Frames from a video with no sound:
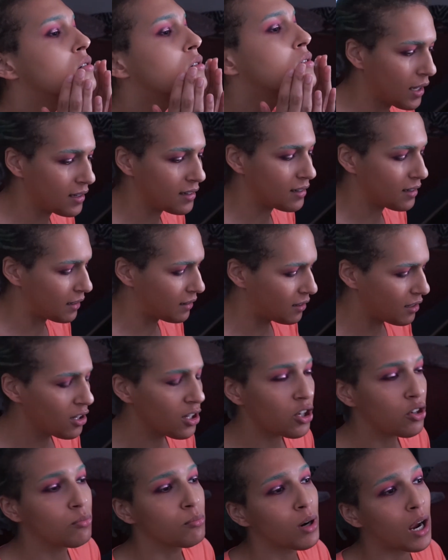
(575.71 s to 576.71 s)
It is a
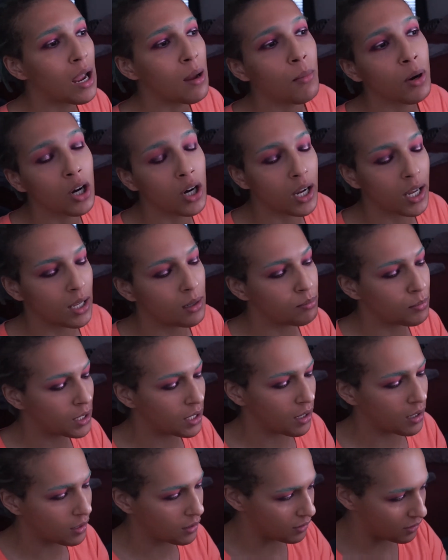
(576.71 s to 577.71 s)
silicone primer, and
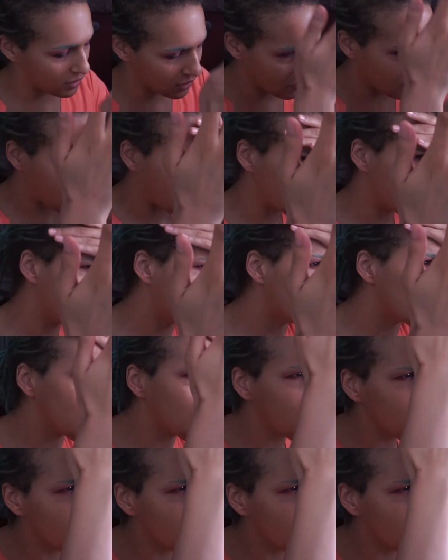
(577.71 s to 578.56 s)
because the foundation I'm